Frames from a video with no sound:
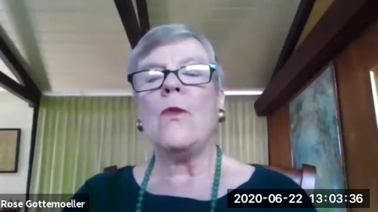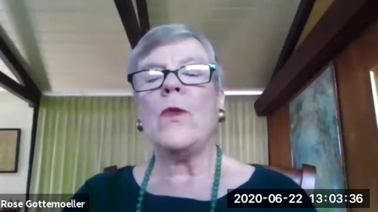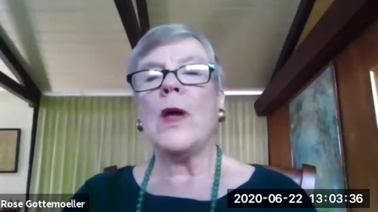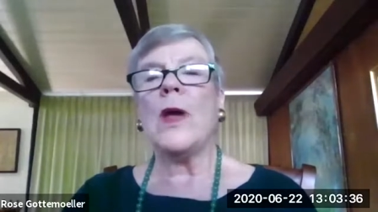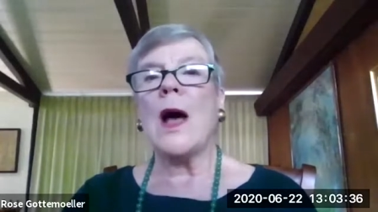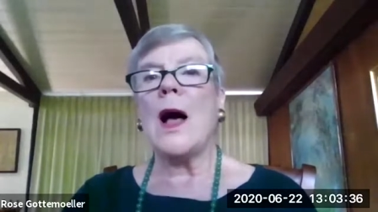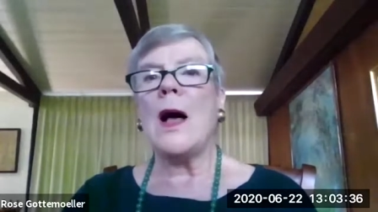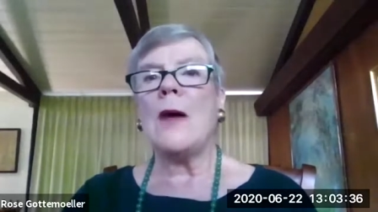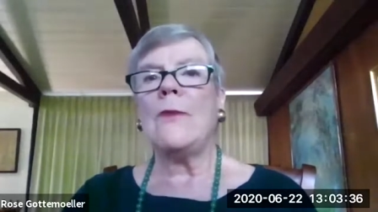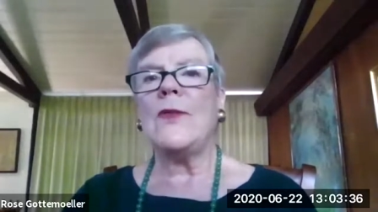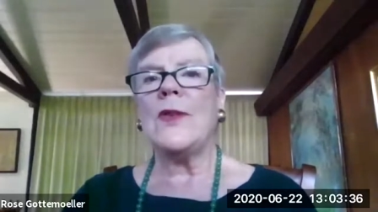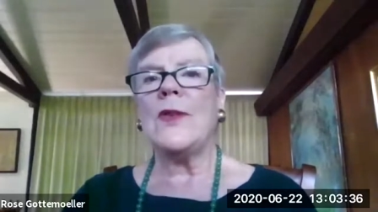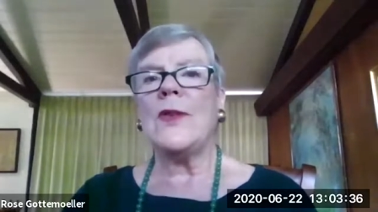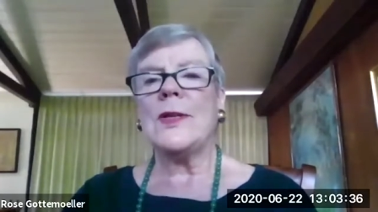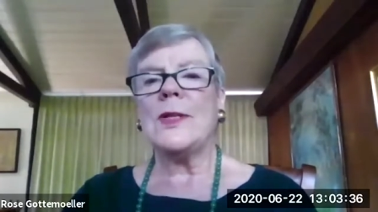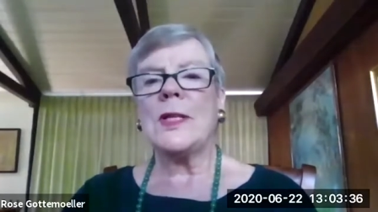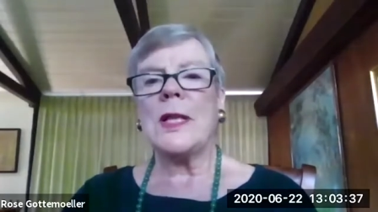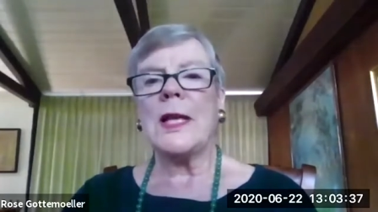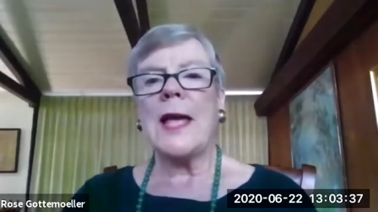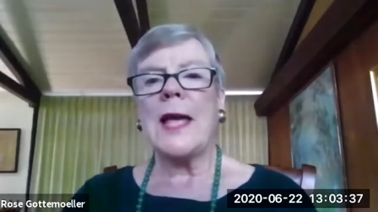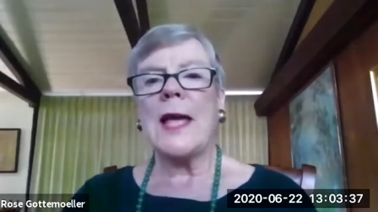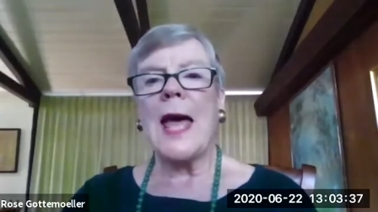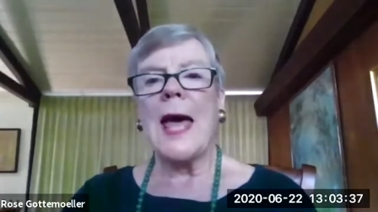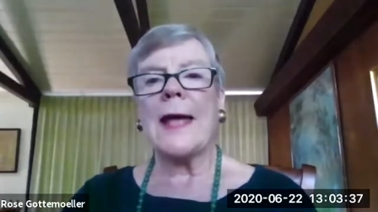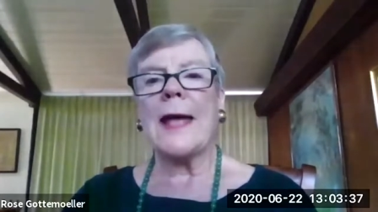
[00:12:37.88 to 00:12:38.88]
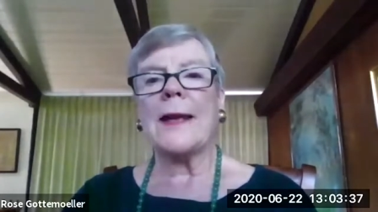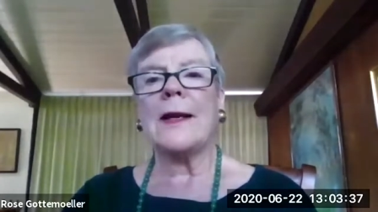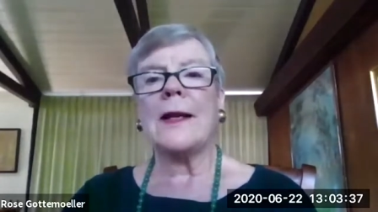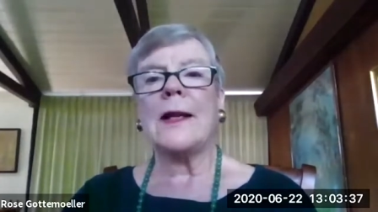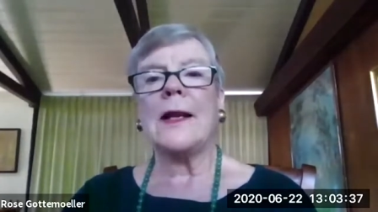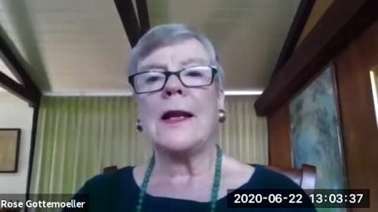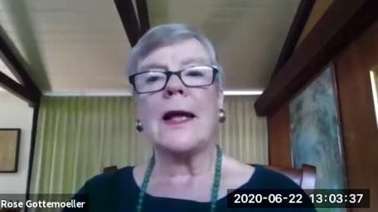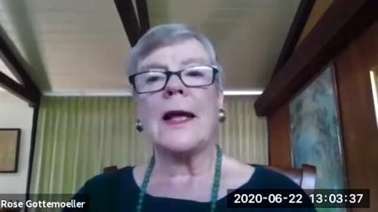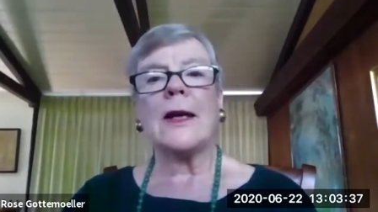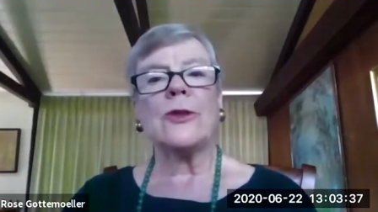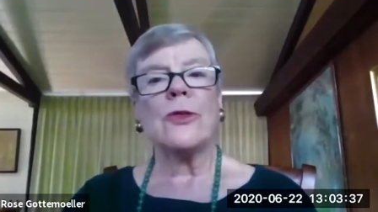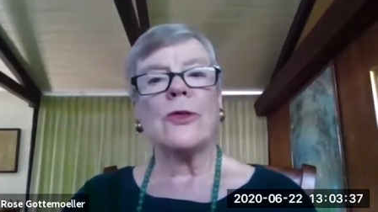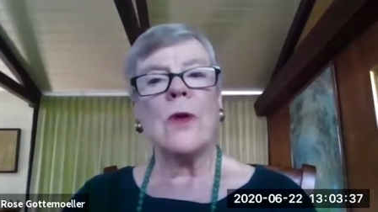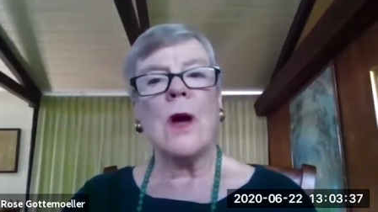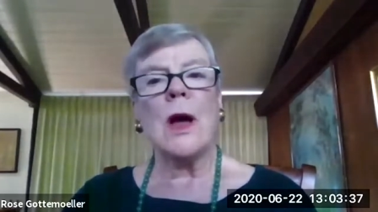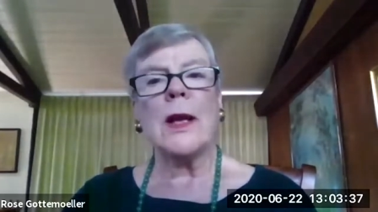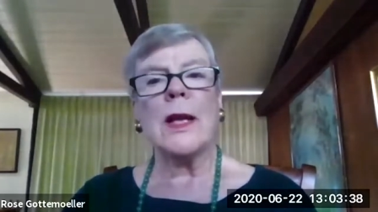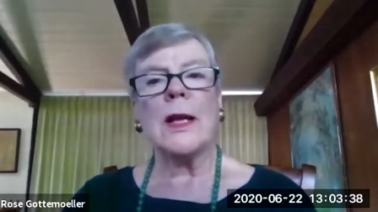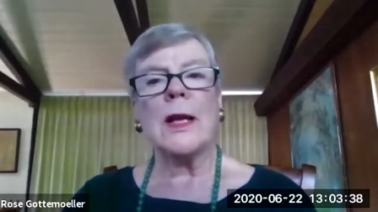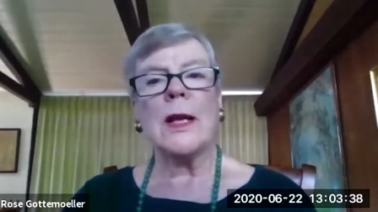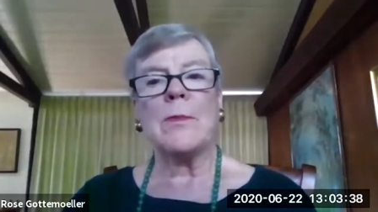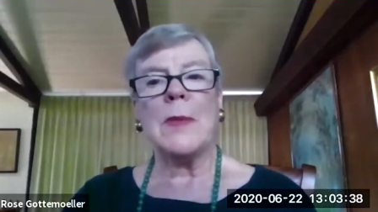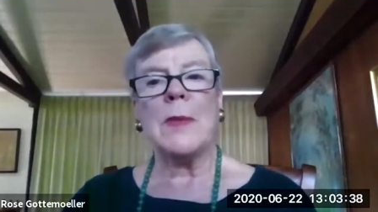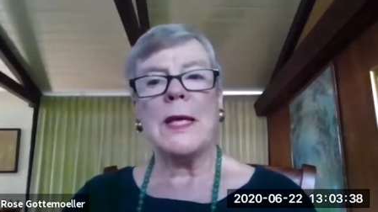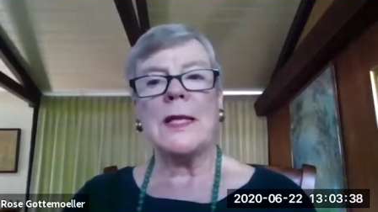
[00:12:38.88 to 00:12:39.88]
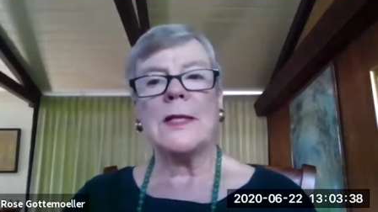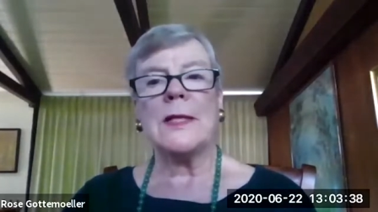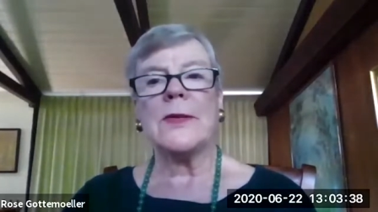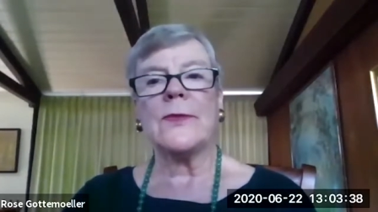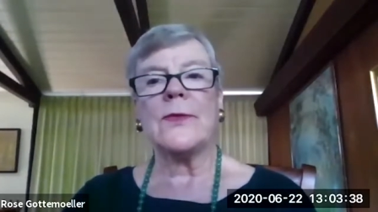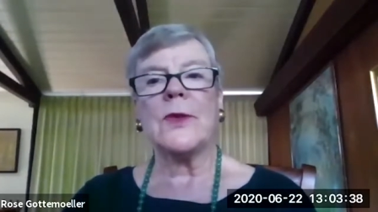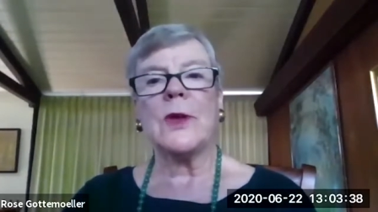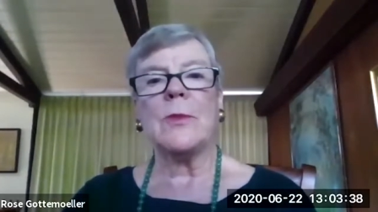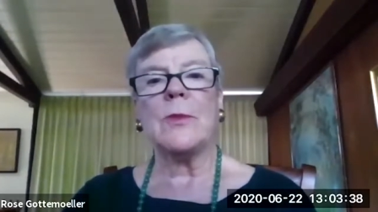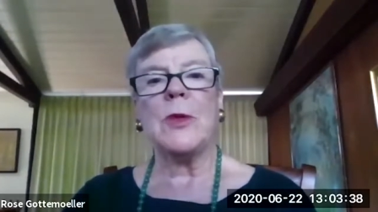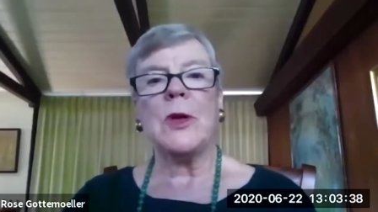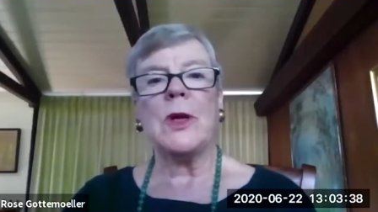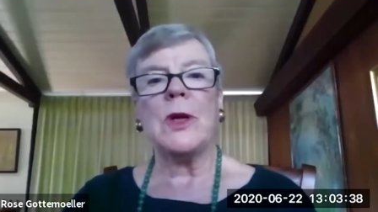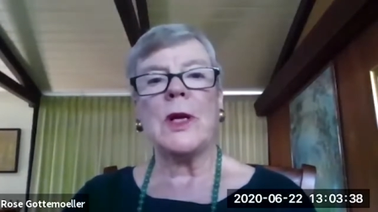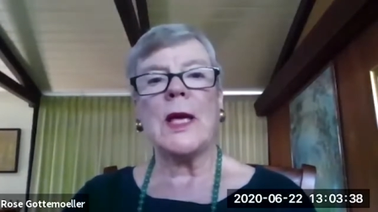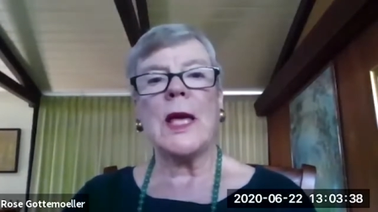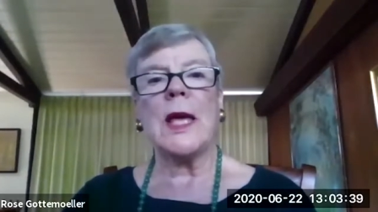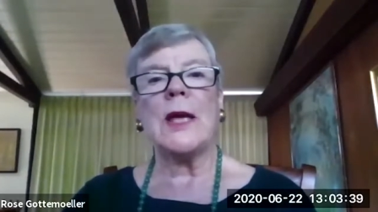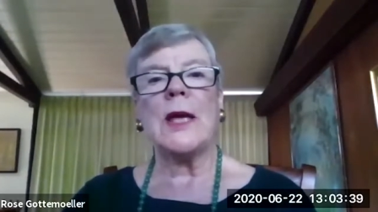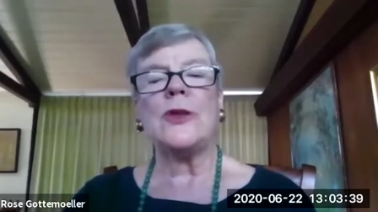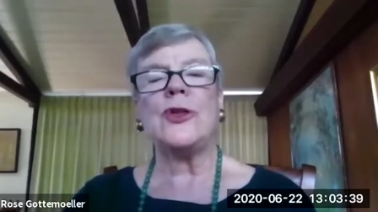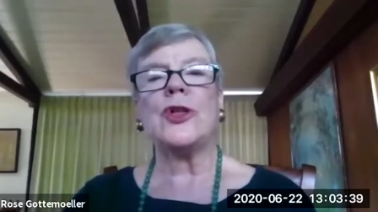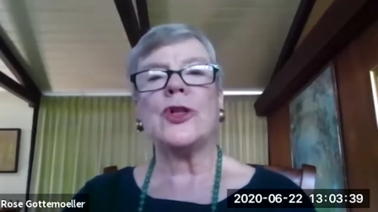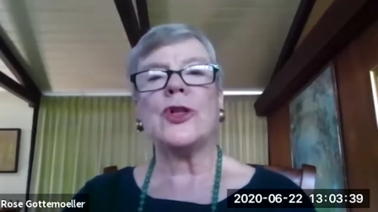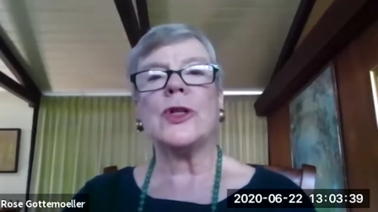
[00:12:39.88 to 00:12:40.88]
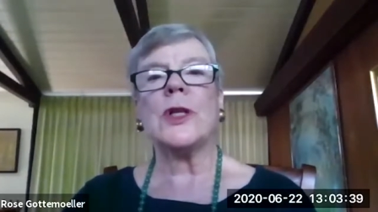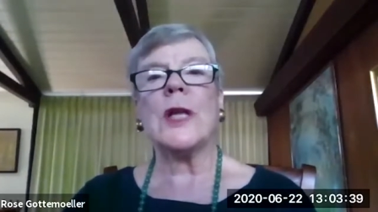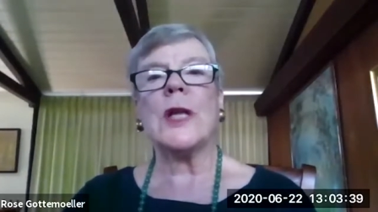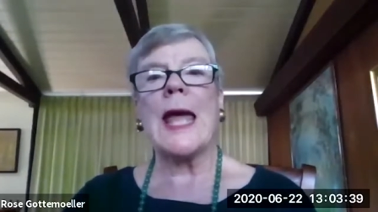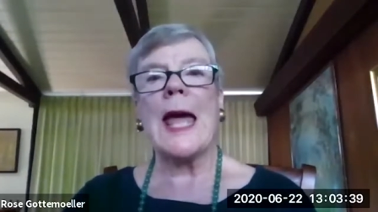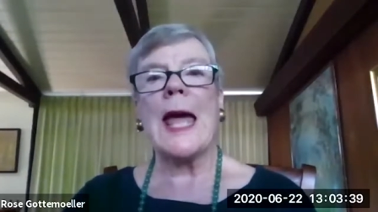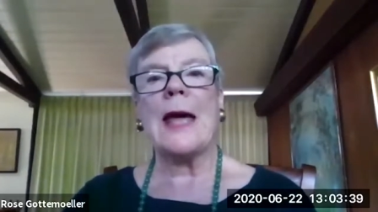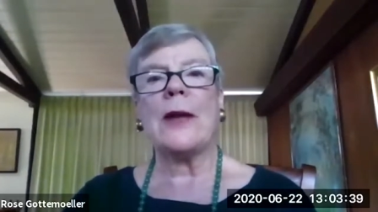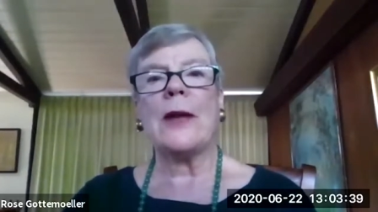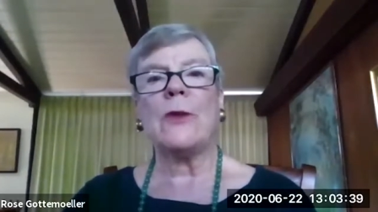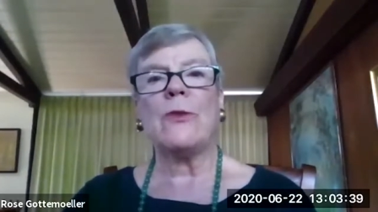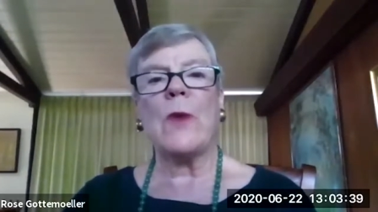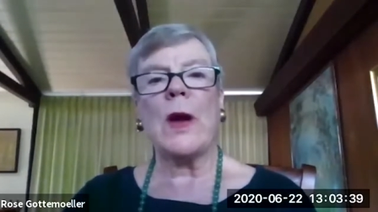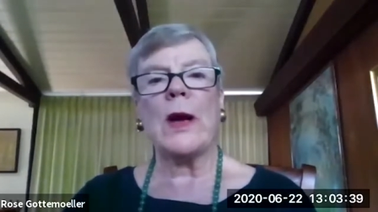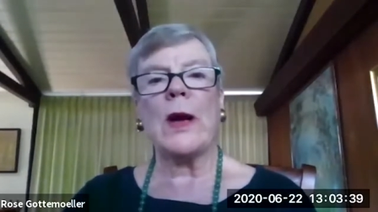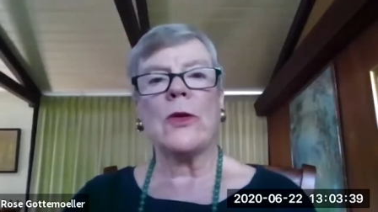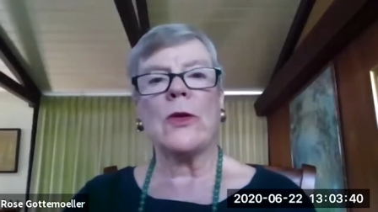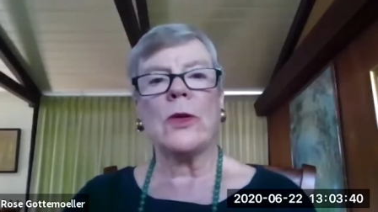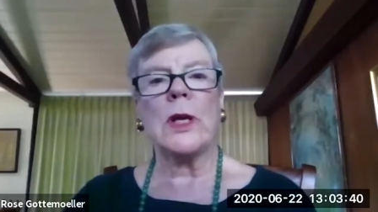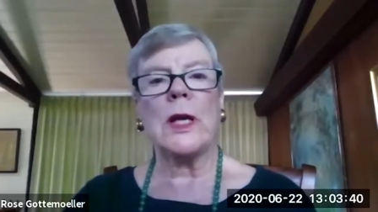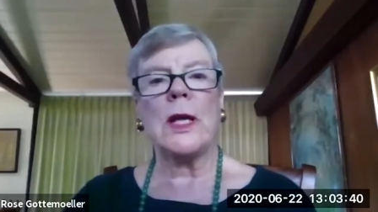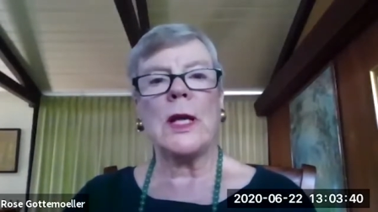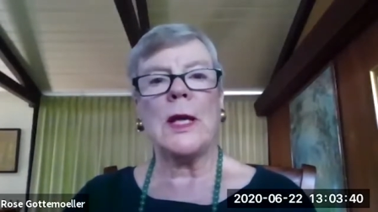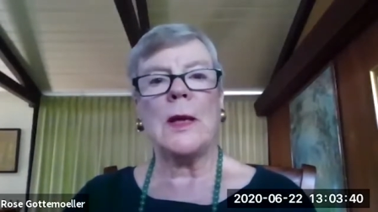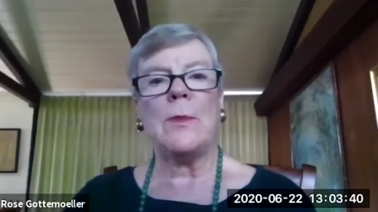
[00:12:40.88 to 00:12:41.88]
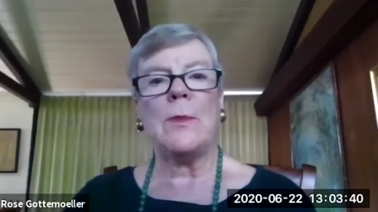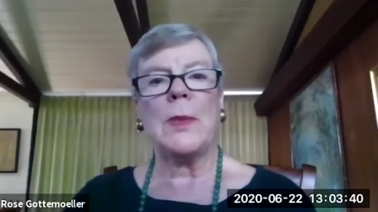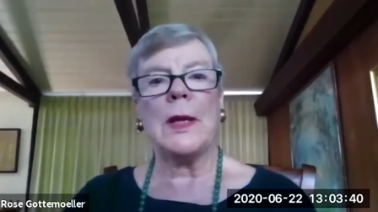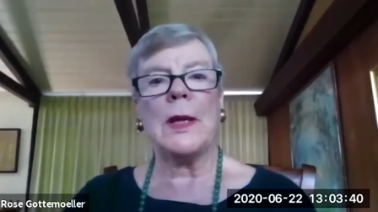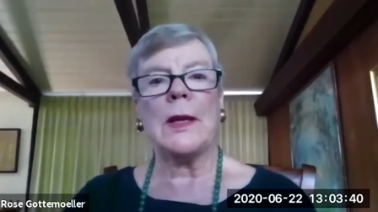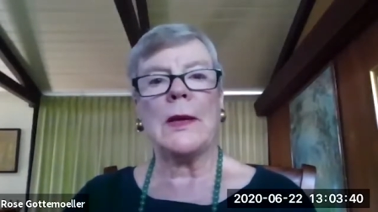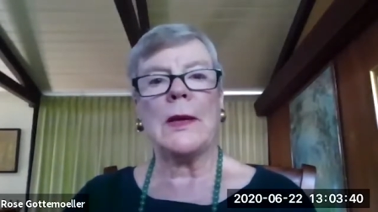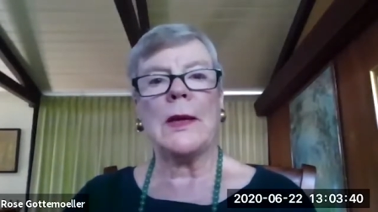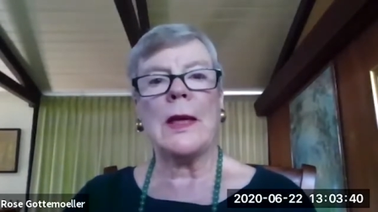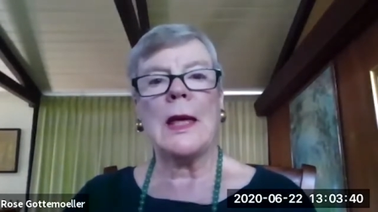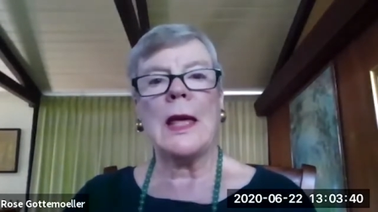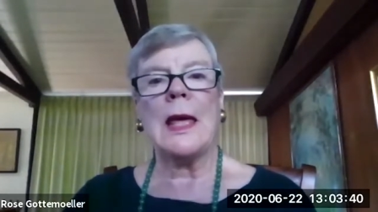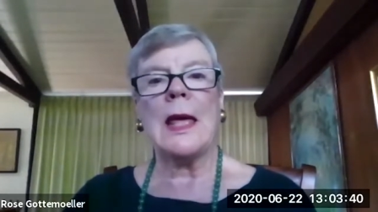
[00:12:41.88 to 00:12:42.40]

we obviously had electronic means of communication and record keeping,